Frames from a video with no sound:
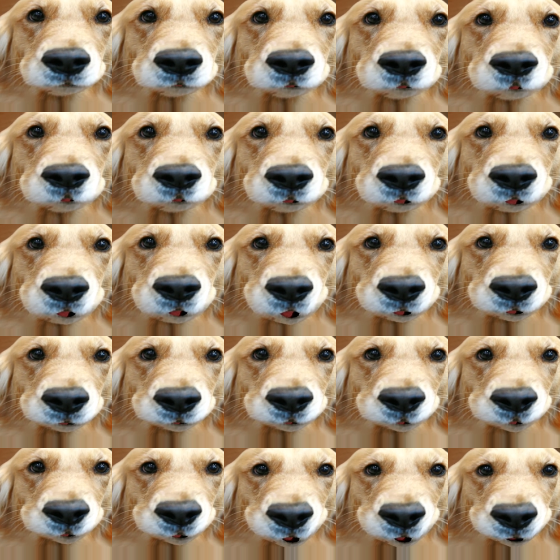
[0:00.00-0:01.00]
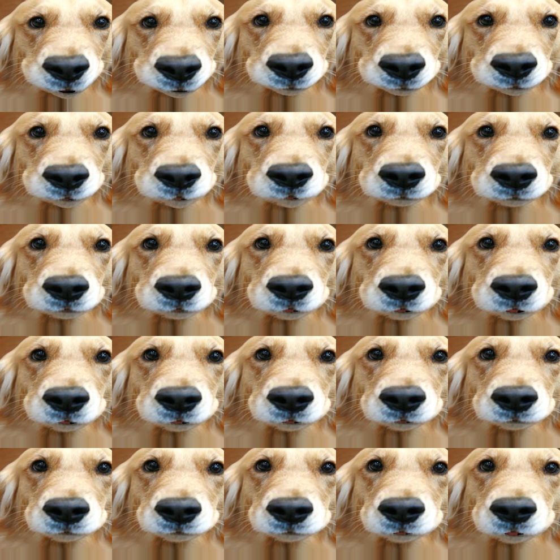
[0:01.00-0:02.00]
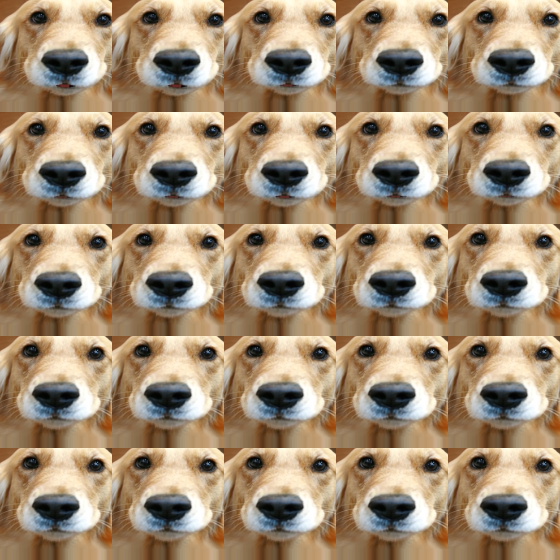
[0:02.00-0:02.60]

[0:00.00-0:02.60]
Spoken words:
whatever we mean by the word stuff, there